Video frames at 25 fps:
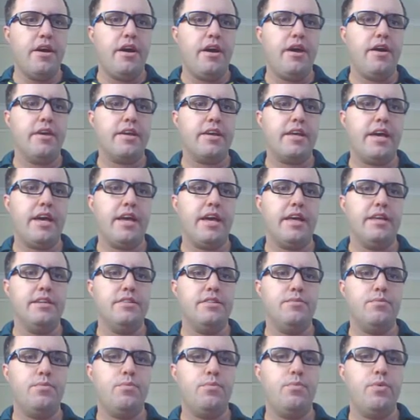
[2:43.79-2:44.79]
Okay,
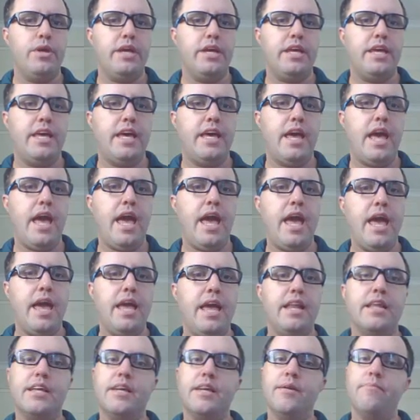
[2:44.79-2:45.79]
we
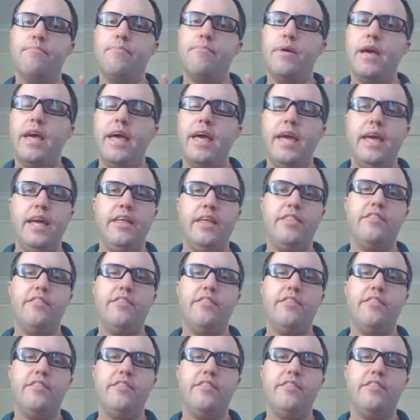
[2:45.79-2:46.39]
can compare